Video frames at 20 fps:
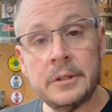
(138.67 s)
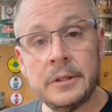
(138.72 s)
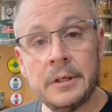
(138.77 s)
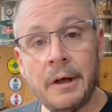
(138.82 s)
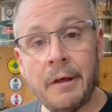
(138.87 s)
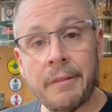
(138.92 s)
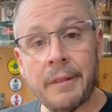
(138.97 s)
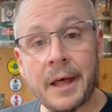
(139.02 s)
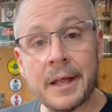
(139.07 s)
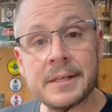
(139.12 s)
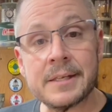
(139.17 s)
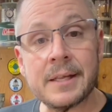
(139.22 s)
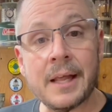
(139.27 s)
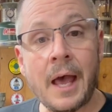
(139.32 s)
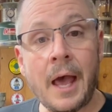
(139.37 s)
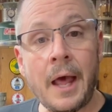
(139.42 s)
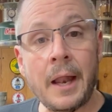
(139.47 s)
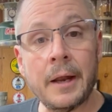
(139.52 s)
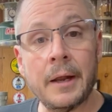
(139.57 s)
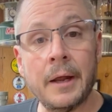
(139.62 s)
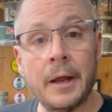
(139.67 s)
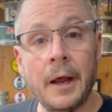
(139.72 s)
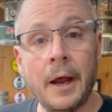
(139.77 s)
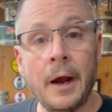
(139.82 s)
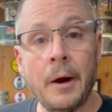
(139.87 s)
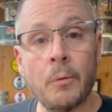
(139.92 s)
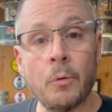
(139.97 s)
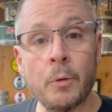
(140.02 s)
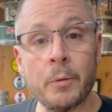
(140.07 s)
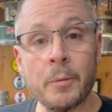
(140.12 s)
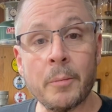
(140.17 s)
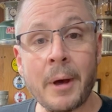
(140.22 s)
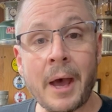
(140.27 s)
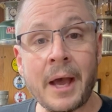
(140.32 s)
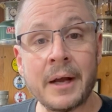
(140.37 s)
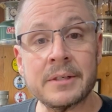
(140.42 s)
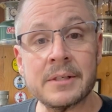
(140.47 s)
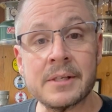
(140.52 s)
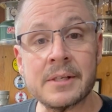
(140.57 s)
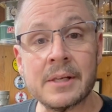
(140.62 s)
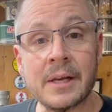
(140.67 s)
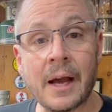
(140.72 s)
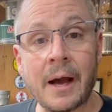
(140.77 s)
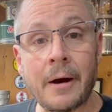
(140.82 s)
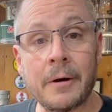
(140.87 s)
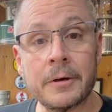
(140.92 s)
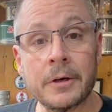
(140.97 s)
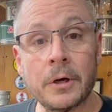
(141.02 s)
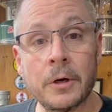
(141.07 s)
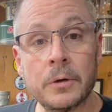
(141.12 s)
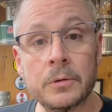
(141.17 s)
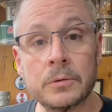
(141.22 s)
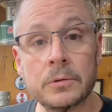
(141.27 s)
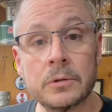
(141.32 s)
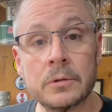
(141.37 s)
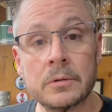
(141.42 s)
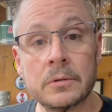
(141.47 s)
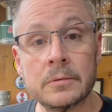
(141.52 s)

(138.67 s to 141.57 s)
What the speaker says: And that's that. We'll be back to see how it goes.